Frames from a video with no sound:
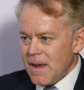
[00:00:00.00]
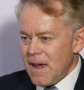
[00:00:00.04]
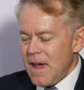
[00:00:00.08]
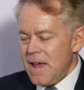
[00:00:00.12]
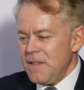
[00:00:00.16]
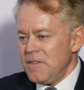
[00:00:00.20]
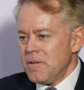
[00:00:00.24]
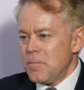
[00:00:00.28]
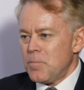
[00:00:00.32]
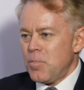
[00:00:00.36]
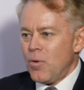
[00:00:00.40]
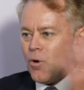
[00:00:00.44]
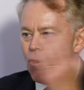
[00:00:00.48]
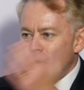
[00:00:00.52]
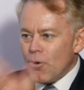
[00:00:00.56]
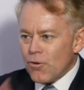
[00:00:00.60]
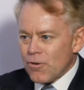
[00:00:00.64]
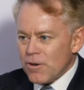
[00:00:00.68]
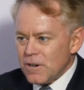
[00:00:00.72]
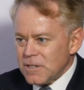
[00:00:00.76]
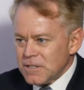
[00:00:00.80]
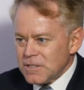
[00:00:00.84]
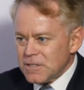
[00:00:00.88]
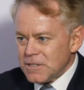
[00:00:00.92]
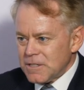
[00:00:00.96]
And the
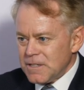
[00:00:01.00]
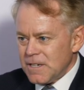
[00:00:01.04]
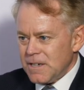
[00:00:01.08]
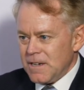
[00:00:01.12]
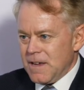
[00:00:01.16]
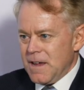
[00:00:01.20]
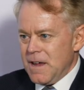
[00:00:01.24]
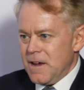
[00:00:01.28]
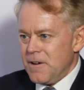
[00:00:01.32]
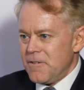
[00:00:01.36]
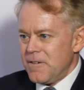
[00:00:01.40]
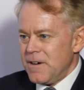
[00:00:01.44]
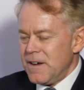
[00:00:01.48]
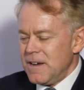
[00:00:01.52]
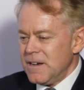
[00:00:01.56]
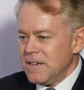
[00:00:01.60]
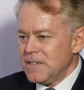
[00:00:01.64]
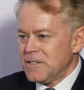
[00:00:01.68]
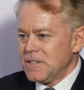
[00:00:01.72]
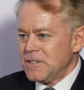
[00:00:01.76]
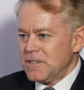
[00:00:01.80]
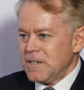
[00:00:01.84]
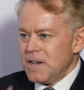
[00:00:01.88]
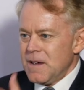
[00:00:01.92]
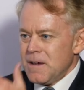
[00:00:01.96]
poorest
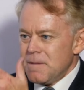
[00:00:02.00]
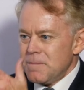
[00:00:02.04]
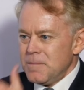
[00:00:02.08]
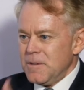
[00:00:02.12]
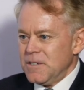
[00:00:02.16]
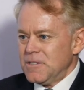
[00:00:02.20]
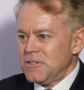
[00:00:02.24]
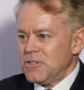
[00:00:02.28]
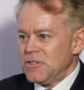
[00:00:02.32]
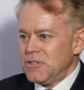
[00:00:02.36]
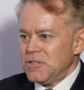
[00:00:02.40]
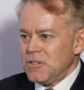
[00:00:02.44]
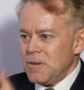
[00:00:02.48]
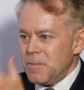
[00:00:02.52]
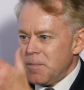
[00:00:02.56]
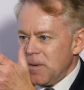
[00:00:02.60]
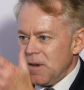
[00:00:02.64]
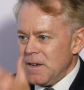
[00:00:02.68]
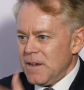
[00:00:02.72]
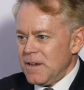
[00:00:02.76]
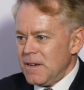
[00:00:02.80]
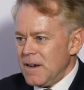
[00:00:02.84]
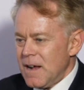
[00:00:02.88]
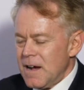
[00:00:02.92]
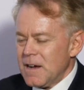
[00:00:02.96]
areas,
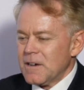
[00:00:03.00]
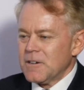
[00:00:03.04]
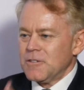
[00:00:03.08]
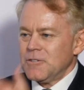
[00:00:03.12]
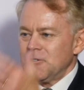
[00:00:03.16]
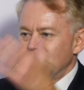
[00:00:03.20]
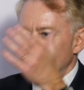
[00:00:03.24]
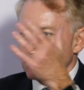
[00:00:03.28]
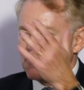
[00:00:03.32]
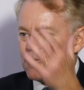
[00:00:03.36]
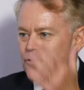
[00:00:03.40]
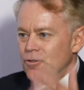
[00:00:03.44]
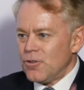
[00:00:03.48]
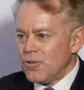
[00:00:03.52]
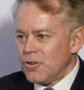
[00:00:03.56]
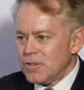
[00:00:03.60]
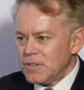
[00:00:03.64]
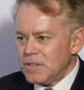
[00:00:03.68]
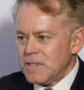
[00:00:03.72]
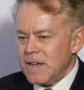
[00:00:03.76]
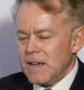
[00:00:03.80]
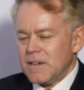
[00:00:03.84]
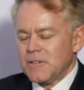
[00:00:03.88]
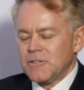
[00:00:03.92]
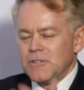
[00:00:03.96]
Mississippi and Arkansas,
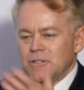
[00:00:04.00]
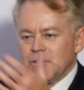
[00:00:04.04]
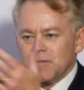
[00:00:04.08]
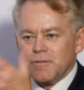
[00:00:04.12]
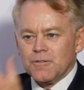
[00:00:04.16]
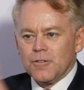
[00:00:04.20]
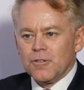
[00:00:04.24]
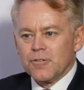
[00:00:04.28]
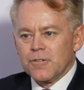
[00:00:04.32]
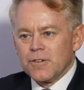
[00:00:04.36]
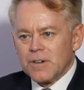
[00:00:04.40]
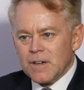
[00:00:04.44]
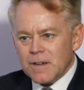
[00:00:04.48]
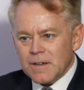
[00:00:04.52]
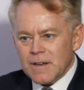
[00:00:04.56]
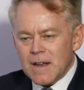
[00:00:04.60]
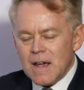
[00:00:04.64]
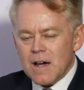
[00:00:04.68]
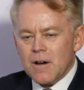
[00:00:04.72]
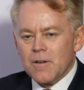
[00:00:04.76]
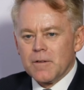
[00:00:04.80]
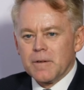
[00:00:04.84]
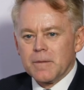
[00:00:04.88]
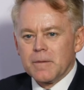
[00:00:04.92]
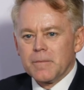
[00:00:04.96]
Texas, Florida,
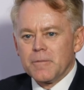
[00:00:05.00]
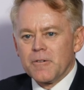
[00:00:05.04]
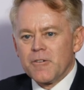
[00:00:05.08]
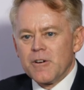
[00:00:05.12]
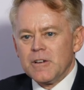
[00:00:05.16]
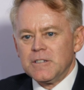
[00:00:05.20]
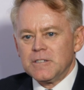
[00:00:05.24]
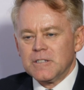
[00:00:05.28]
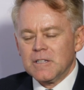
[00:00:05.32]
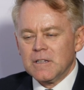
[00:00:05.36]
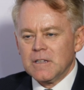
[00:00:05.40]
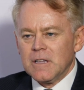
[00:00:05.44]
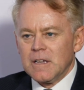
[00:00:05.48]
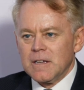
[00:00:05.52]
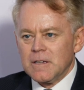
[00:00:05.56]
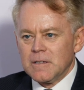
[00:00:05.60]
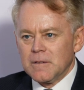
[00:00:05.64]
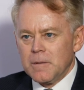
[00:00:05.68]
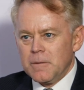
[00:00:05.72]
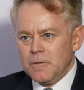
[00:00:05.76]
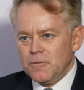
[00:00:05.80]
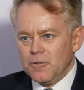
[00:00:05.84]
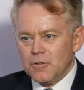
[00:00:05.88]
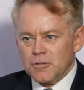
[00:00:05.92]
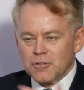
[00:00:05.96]
now
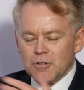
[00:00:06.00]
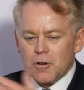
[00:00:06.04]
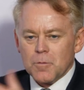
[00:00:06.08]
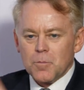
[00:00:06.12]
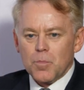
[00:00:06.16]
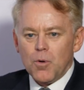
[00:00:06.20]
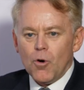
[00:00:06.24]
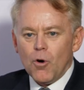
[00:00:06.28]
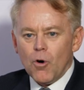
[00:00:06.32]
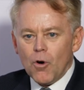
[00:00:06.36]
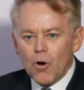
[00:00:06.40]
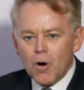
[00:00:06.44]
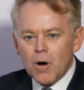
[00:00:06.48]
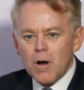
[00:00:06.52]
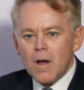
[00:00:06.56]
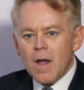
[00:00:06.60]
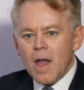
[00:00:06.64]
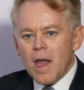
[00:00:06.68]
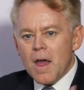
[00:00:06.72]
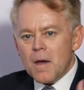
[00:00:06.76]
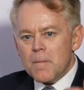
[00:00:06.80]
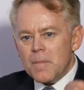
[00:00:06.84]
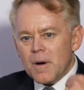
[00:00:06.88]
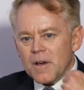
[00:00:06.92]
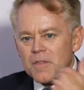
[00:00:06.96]
increasingly not so poor,
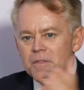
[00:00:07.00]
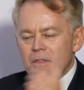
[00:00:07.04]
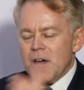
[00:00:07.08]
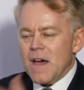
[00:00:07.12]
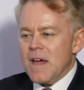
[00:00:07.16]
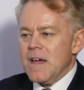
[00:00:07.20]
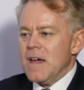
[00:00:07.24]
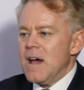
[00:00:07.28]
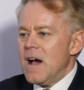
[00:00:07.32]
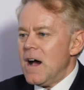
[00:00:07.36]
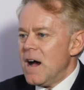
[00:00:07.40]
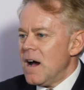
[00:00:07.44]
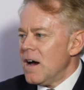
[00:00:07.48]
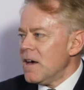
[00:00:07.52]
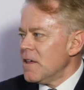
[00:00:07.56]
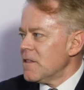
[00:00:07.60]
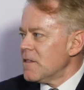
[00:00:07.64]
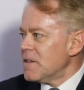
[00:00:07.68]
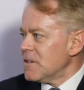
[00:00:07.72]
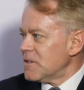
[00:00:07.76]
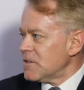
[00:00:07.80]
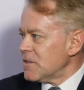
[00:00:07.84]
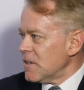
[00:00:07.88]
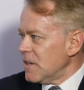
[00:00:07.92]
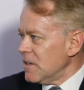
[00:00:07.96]
but they are
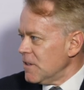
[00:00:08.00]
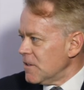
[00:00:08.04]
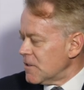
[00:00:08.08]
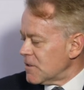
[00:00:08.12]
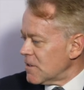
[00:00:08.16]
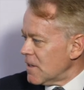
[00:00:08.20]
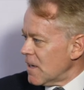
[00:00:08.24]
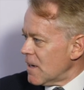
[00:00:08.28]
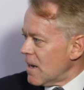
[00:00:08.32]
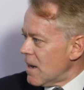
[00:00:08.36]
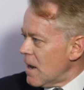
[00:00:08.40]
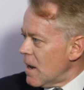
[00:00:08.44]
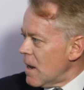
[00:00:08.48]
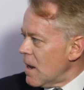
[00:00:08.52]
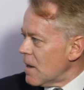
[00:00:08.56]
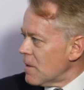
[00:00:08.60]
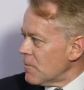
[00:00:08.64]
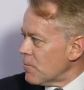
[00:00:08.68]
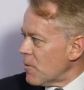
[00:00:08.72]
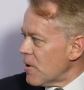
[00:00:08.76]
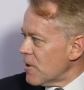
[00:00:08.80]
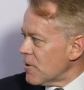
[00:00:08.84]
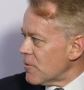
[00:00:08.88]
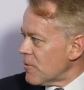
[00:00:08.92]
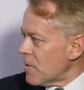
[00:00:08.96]
the seats that
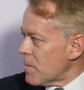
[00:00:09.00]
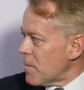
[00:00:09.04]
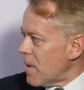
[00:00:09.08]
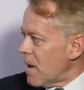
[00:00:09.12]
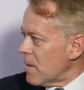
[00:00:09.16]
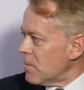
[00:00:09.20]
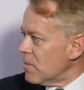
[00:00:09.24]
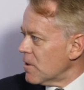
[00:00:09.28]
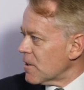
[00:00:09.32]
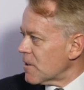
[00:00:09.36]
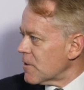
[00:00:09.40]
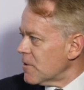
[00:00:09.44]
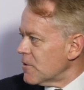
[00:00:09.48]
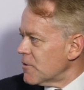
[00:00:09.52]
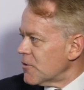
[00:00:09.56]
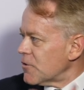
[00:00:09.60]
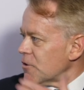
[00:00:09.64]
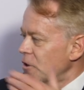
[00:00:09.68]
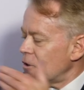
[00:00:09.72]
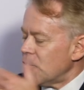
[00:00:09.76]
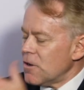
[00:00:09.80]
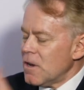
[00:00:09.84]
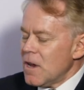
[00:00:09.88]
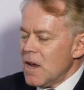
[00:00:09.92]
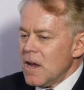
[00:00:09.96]
are where the Republicans.
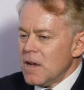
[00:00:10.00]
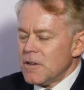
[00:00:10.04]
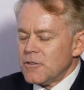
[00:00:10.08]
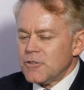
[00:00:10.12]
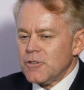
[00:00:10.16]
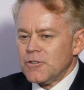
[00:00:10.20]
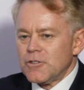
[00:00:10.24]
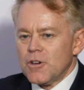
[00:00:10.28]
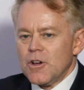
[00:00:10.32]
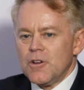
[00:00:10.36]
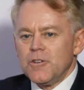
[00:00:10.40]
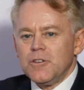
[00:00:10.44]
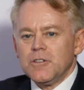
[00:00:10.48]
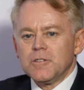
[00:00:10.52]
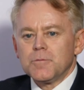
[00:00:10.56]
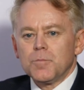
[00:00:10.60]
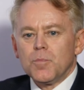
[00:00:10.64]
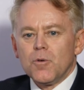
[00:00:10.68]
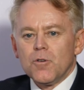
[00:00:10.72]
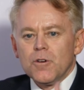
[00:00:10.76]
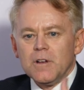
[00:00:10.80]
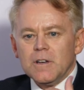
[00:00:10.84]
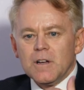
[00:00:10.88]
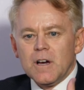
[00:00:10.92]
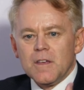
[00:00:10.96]
So to Tony's
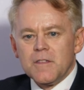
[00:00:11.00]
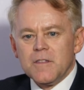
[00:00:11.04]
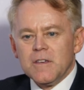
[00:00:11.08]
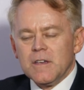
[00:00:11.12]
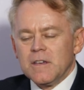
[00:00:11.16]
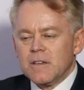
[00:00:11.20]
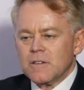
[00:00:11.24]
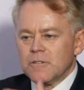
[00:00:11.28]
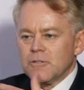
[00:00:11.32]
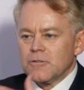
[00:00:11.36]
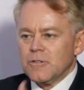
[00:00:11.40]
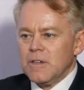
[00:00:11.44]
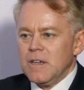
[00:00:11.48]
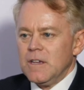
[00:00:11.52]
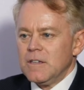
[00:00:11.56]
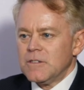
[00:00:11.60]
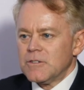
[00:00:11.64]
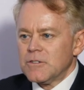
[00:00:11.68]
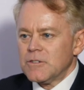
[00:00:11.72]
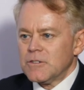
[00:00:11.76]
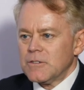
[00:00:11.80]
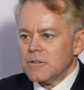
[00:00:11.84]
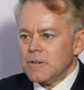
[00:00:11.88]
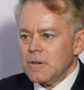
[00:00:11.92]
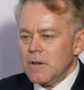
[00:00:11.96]
point, I think
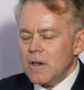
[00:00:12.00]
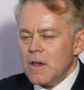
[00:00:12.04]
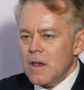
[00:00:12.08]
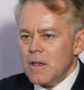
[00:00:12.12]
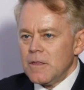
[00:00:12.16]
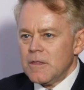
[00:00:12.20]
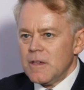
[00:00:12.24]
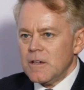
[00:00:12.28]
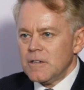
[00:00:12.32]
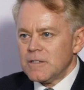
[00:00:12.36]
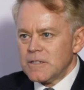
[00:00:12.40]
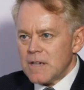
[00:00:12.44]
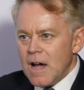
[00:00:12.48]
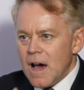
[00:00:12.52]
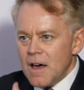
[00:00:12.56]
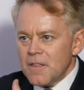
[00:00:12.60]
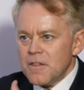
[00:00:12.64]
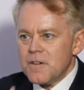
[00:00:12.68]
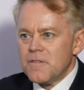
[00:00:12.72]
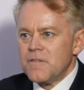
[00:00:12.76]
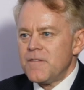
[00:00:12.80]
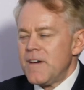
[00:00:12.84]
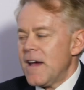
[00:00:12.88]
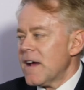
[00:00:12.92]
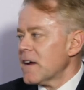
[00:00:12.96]
it's there's
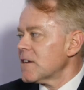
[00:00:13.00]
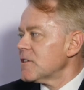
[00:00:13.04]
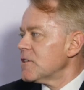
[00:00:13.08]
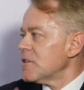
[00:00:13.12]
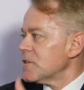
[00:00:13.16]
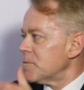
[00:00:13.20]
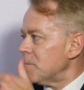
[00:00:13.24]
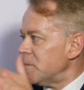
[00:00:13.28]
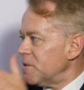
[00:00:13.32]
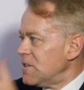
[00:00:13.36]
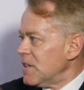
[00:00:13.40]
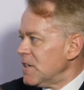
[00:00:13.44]
other factors,